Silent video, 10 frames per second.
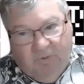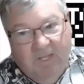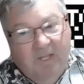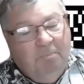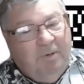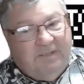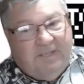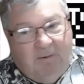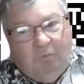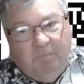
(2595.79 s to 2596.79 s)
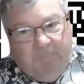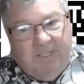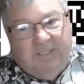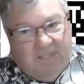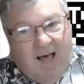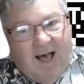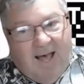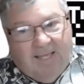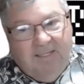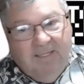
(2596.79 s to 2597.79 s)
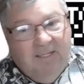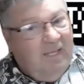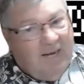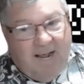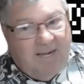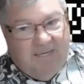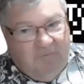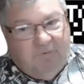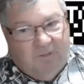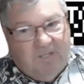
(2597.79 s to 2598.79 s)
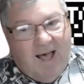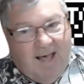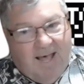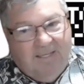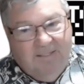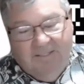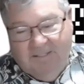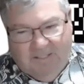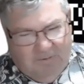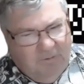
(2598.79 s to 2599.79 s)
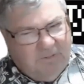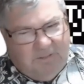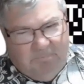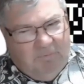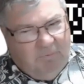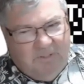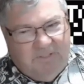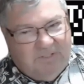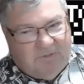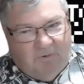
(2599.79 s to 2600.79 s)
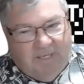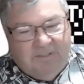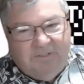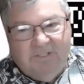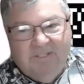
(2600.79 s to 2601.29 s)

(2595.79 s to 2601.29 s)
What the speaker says: but that would be a lie, and I never lie. And he looked at me really strange.